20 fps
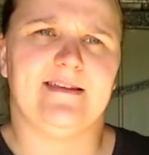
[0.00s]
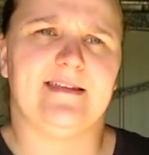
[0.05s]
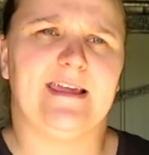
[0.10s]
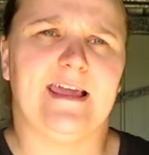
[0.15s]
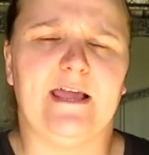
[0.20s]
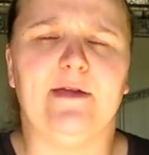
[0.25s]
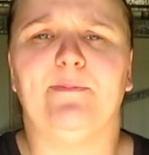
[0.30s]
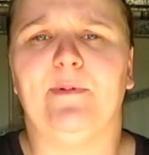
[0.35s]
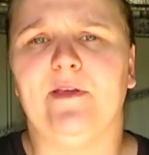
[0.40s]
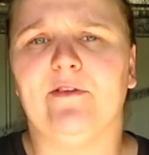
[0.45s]

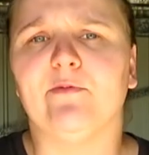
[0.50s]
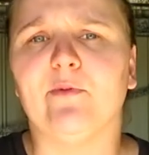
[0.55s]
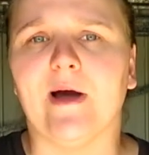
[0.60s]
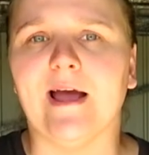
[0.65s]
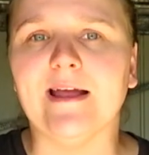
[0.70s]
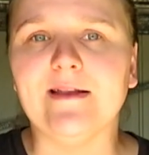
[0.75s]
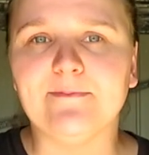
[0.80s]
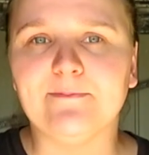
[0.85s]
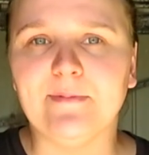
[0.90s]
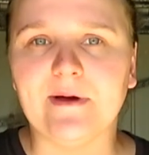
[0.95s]
keep his
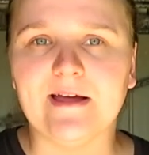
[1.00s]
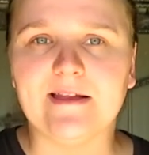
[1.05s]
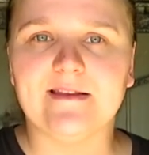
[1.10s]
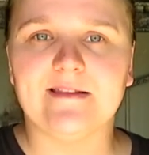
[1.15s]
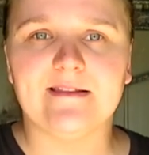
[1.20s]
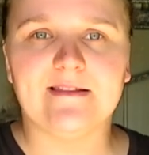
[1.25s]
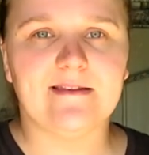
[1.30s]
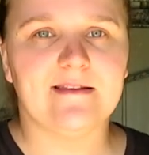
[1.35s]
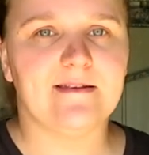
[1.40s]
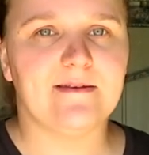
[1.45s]
weight.
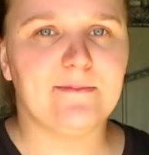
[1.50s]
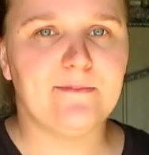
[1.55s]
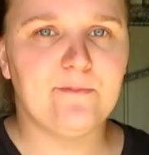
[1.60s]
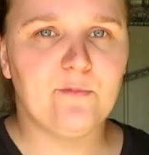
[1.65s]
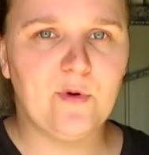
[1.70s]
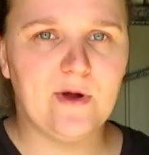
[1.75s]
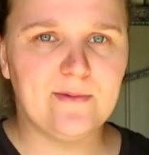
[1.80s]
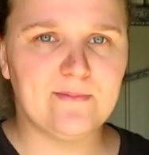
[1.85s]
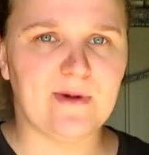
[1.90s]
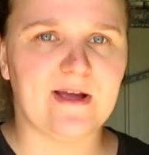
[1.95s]
But
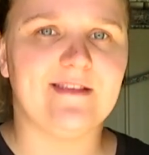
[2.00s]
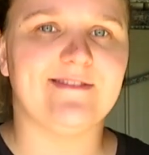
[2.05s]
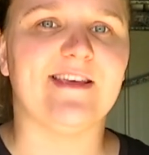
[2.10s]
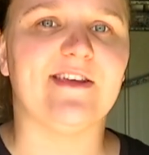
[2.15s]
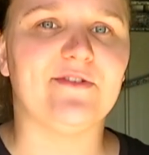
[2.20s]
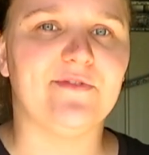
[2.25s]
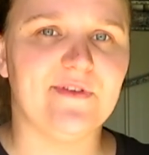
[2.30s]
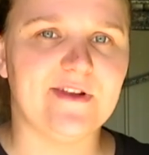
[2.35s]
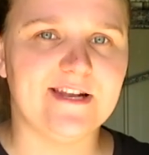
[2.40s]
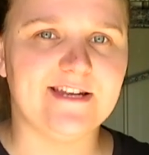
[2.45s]
when my
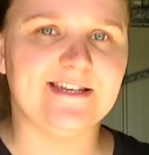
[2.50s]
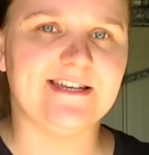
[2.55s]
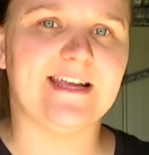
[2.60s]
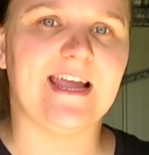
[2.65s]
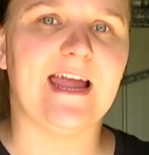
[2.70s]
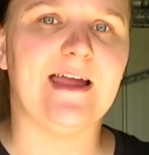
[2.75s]
saddle fitter did